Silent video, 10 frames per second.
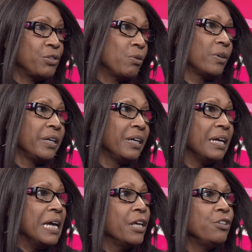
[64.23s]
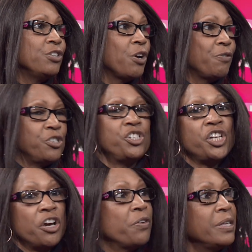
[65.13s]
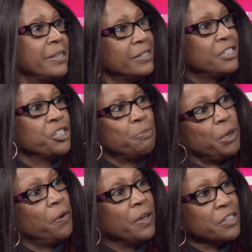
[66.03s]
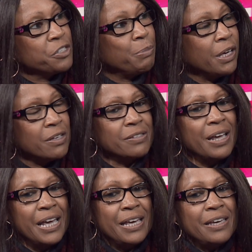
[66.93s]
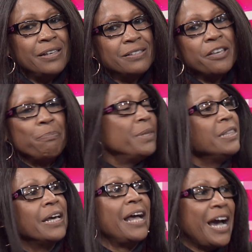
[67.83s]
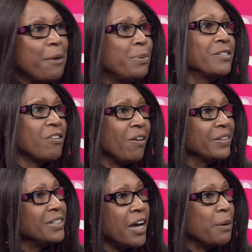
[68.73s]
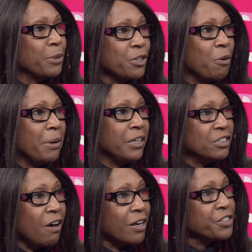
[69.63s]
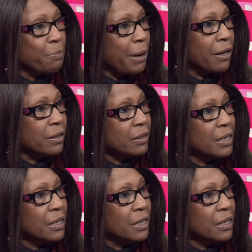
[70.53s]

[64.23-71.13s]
story, you know, for sharing this experience, because it's something that happens all the time and nobody talks about it,